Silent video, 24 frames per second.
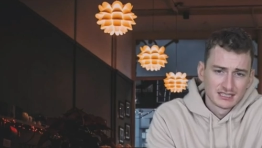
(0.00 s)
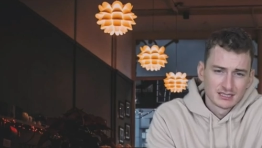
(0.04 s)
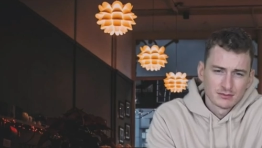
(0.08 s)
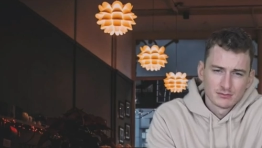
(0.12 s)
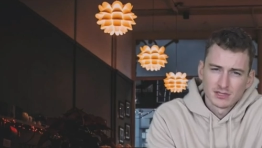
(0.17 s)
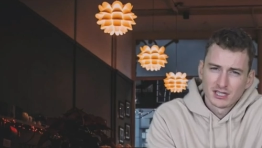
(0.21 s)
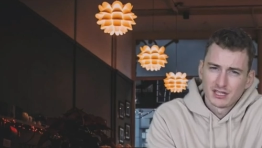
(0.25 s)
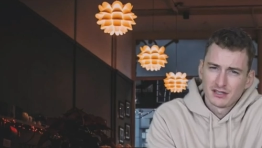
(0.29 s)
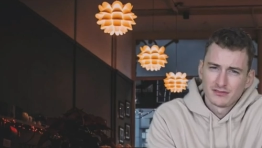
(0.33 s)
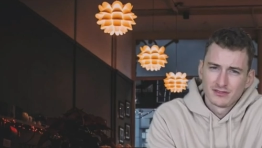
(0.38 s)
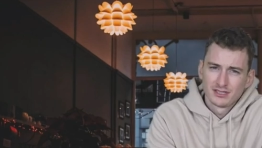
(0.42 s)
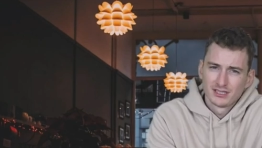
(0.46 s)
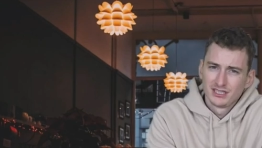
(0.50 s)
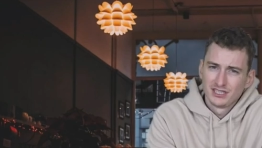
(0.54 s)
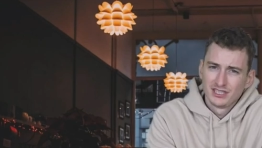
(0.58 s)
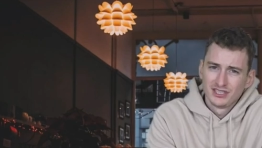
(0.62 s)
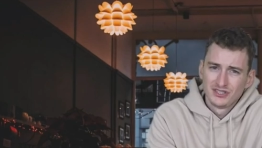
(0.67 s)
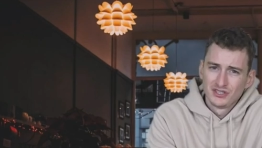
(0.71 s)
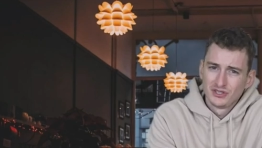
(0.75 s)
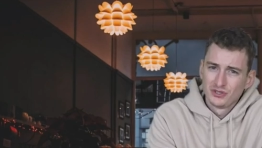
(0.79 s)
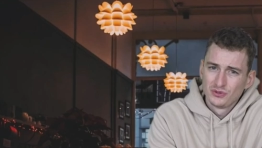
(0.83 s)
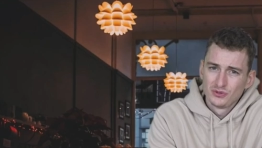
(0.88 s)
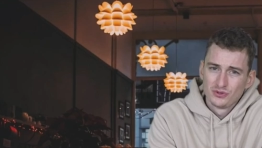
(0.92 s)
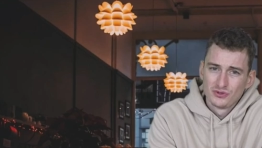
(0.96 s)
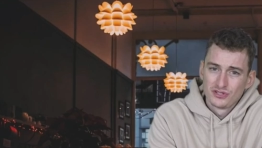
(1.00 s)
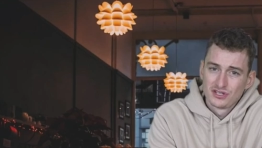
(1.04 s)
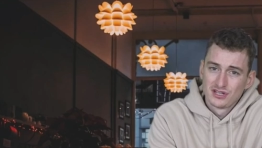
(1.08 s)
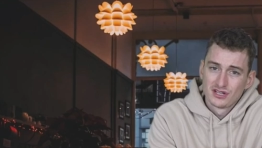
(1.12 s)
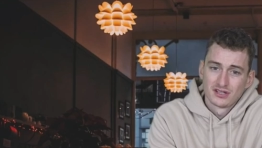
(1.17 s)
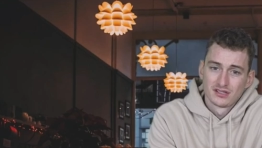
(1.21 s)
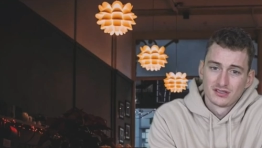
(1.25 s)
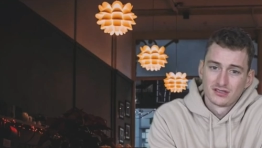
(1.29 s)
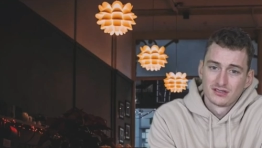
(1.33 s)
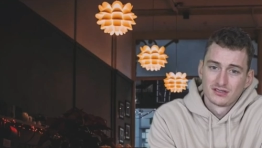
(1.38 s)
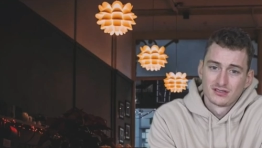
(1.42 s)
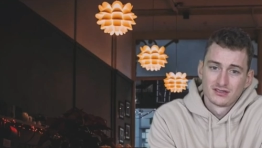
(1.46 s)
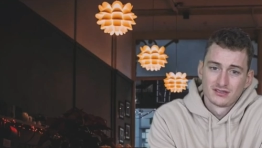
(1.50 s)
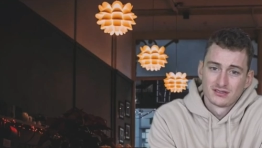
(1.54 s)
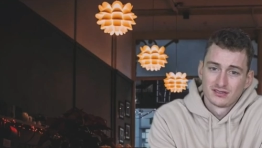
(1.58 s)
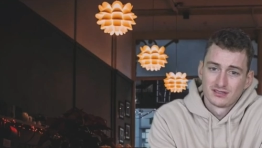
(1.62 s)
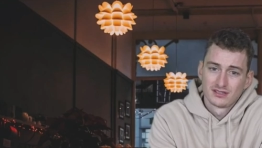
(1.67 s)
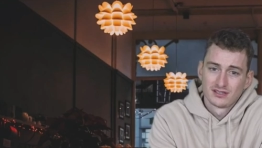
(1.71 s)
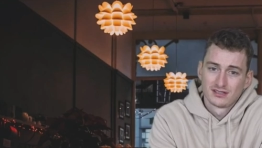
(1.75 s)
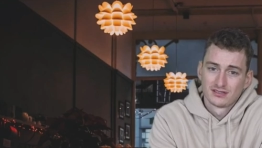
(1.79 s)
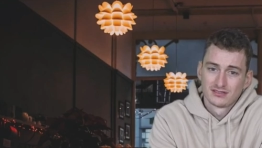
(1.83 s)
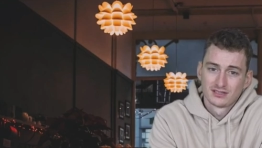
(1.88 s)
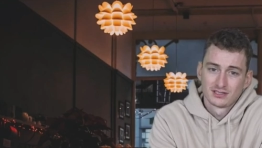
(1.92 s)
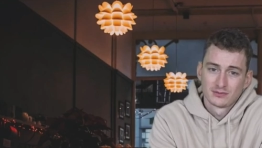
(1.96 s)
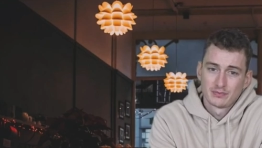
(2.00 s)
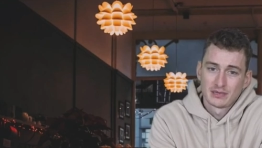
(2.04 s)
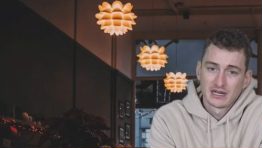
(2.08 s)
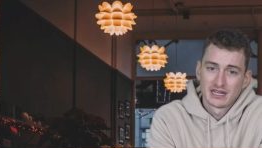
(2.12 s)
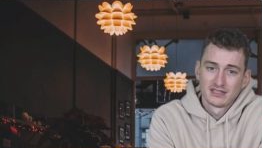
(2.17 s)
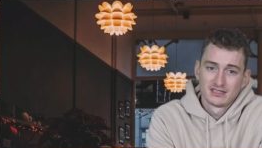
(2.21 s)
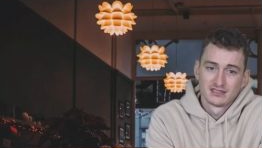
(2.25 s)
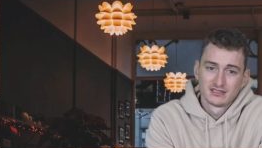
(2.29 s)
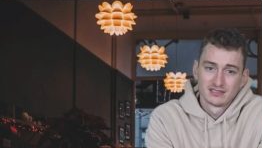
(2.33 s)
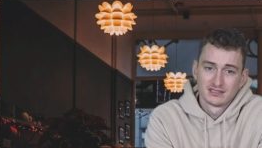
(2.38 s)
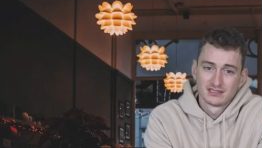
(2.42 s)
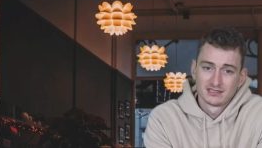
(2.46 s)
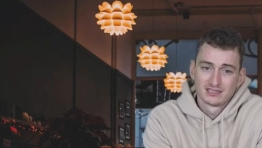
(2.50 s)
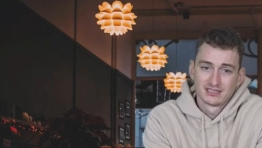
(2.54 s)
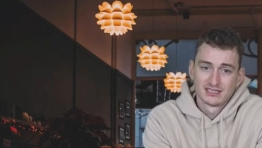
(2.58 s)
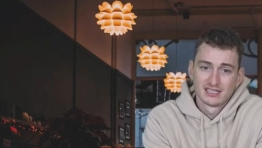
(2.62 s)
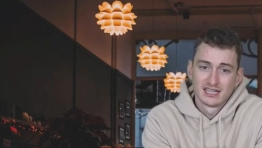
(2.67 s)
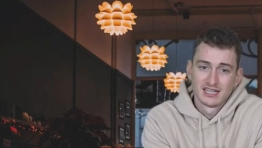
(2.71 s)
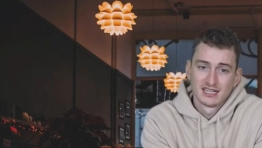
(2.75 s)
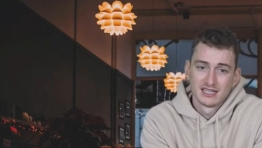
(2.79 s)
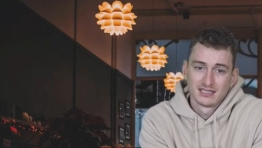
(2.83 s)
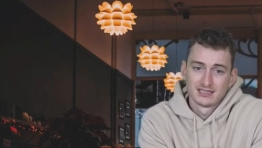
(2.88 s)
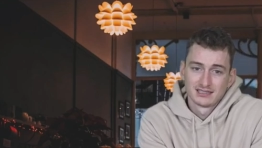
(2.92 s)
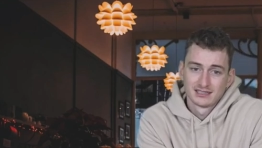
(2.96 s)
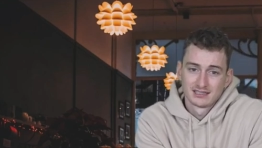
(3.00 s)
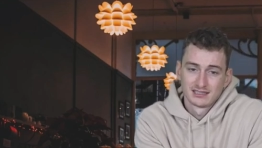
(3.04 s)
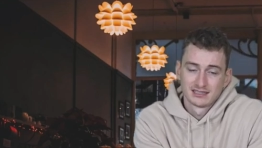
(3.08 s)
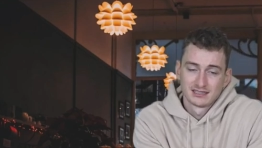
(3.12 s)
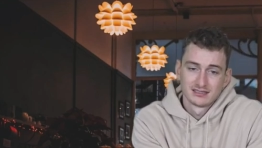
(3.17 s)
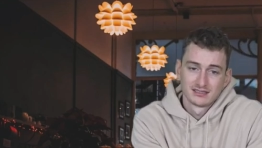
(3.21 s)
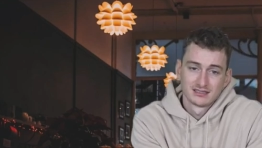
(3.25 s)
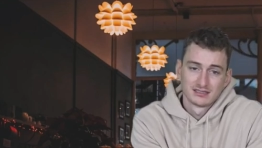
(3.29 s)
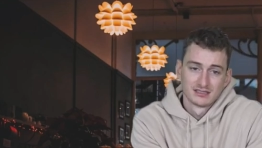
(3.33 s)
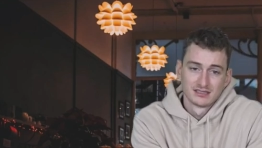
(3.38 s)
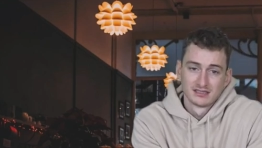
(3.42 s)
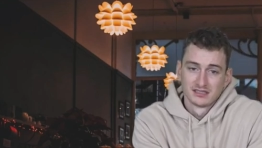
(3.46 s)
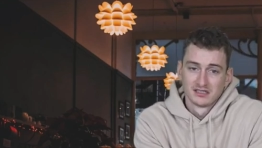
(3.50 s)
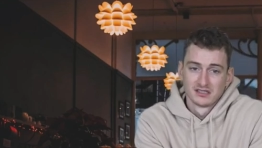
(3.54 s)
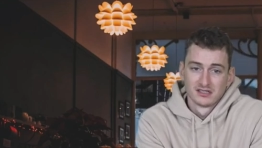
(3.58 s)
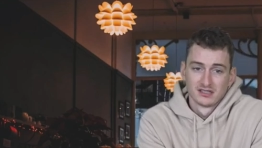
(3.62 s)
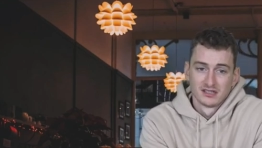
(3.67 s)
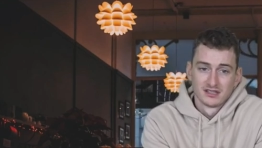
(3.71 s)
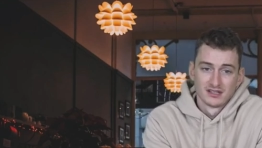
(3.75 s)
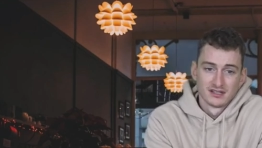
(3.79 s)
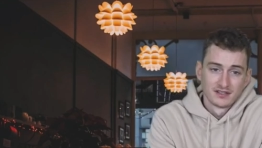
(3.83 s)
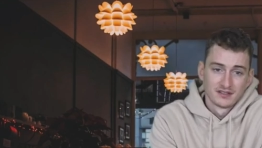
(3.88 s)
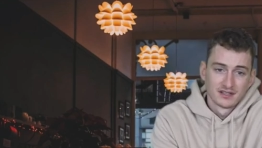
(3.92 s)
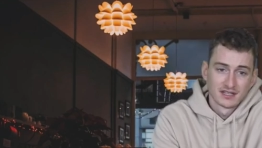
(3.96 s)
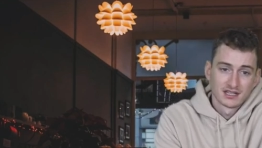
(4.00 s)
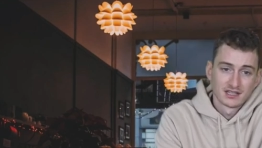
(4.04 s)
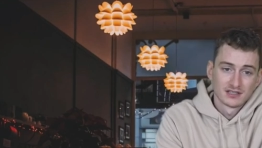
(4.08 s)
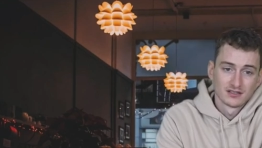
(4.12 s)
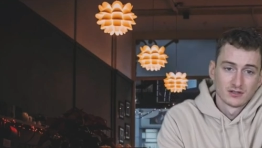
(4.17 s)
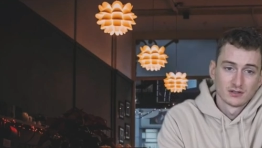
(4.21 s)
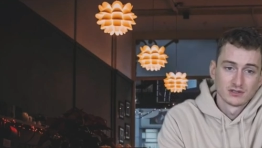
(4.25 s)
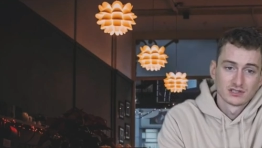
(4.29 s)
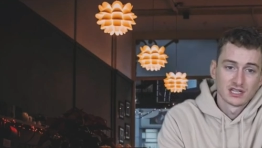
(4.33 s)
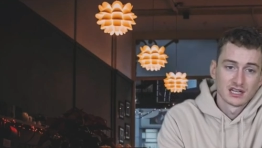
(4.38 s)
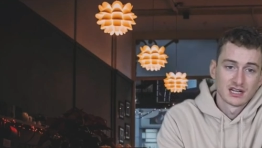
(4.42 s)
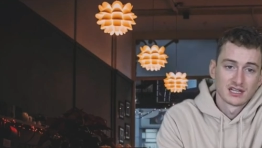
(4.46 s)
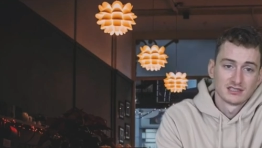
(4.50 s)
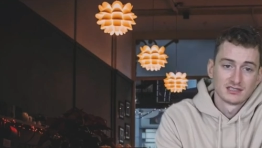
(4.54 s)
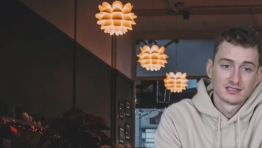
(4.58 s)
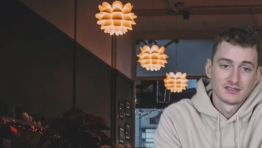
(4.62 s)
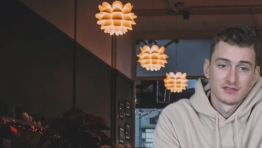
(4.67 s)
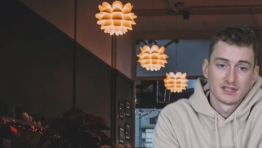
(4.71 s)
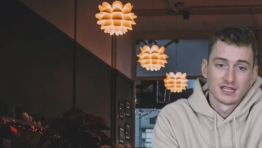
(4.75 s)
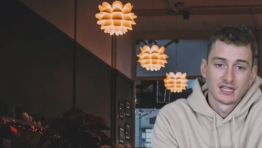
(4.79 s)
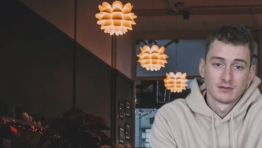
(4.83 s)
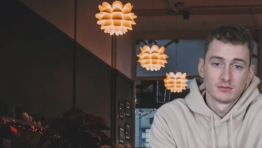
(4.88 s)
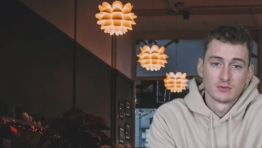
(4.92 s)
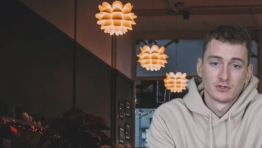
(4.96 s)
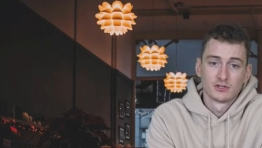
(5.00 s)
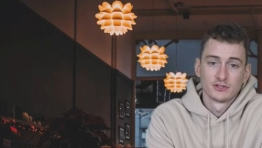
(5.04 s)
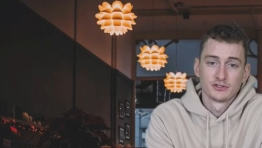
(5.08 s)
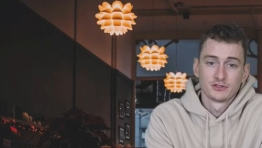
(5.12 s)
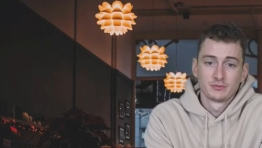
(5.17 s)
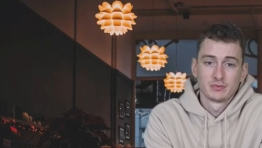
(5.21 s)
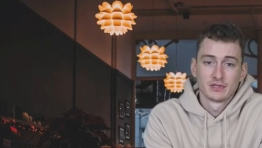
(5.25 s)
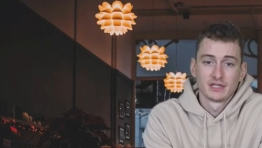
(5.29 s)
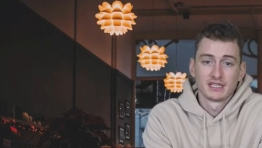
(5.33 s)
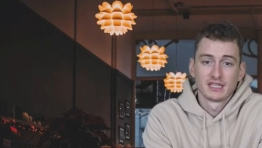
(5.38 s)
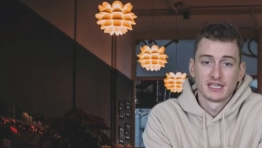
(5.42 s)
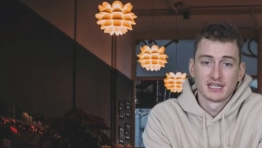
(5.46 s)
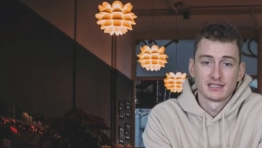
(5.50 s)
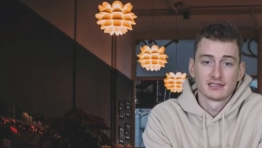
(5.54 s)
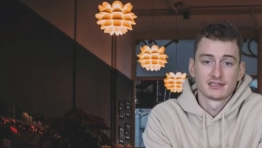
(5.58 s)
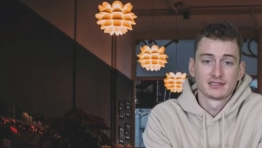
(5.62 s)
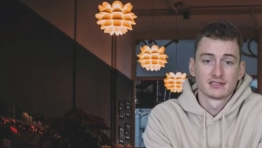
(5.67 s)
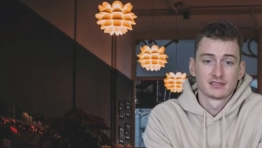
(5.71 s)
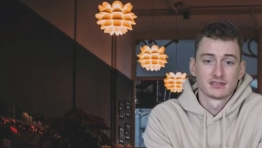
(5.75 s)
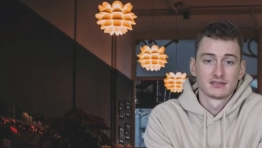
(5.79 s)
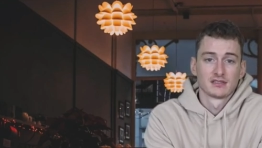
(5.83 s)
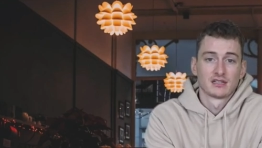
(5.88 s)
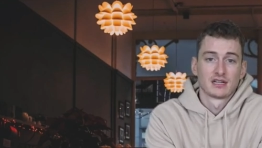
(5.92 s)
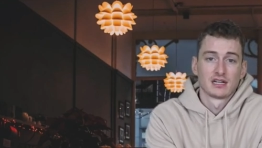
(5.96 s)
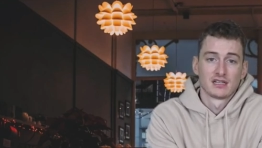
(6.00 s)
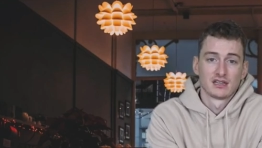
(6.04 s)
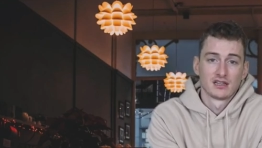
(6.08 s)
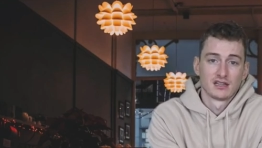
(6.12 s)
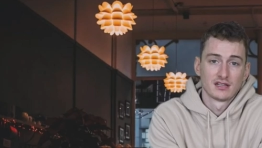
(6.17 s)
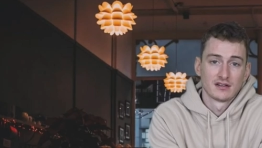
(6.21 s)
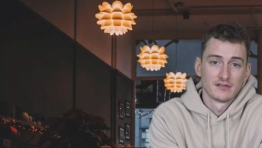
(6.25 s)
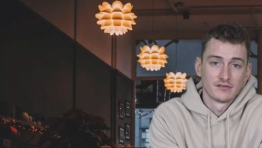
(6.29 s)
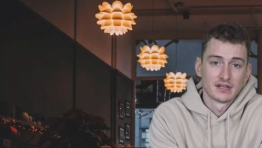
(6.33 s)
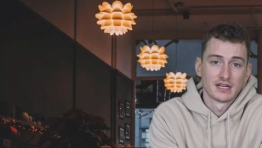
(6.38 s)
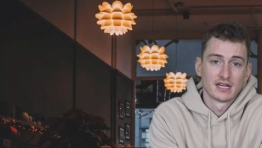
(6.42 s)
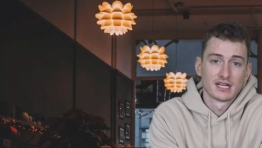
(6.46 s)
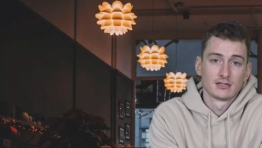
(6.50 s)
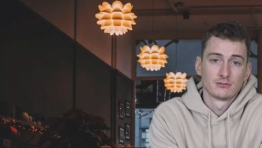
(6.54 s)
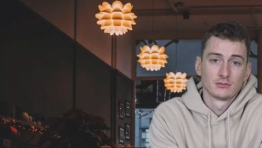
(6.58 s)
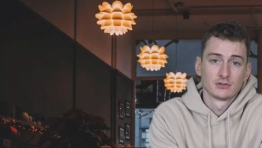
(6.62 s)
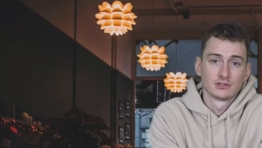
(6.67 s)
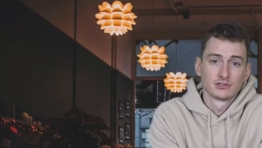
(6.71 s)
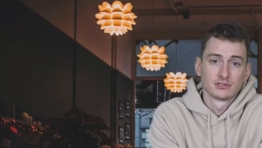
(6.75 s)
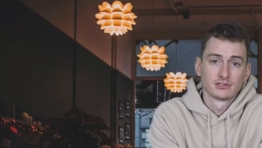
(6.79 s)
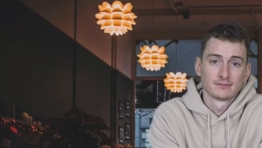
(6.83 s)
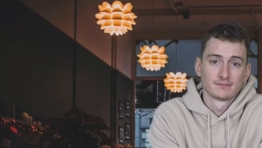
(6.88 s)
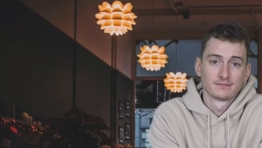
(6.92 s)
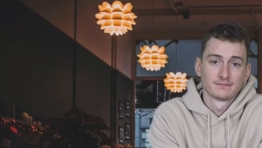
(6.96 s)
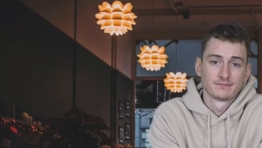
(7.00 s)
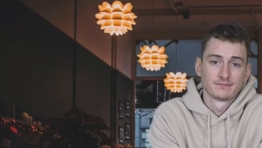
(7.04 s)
I'm not really huge on spiders and snakes and those kinds of animals, but yes, I love animals.